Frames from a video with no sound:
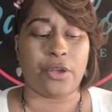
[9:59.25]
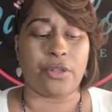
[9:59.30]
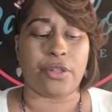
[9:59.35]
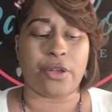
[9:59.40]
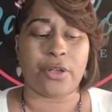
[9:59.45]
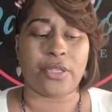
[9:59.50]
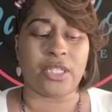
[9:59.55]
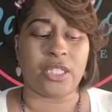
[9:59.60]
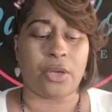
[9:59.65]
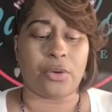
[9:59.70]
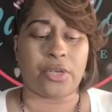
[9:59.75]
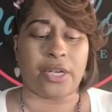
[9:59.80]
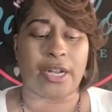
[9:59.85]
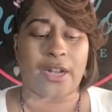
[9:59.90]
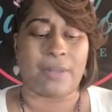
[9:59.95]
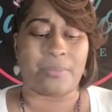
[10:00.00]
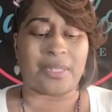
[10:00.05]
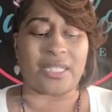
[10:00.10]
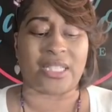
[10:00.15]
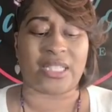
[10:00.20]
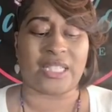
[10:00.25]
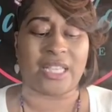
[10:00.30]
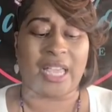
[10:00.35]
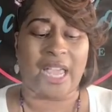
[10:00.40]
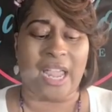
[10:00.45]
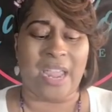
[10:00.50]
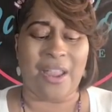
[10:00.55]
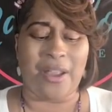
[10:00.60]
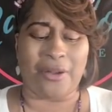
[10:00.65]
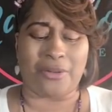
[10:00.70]
They're so damn
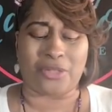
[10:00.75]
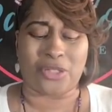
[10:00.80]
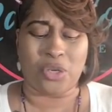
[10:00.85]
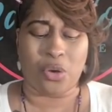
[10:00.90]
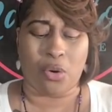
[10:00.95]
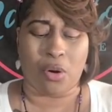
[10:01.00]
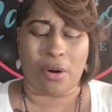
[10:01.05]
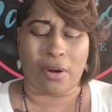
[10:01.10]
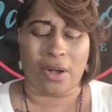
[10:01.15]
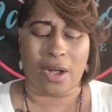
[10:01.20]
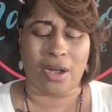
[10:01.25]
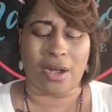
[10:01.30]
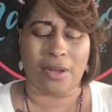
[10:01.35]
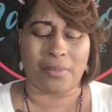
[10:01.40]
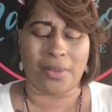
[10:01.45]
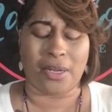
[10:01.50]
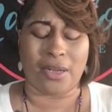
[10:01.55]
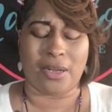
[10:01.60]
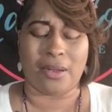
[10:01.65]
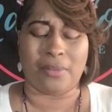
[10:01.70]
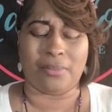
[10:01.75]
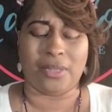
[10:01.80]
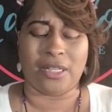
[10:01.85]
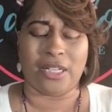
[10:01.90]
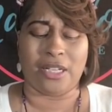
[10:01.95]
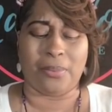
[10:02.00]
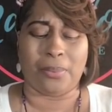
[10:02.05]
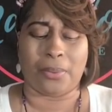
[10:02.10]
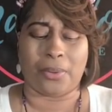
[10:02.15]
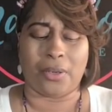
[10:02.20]
scared,
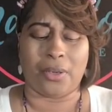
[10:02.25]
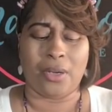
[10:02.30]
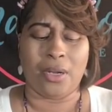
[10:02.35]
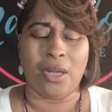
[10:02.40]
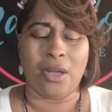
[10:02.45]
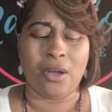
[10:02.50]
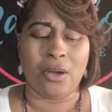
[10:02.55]
Libra.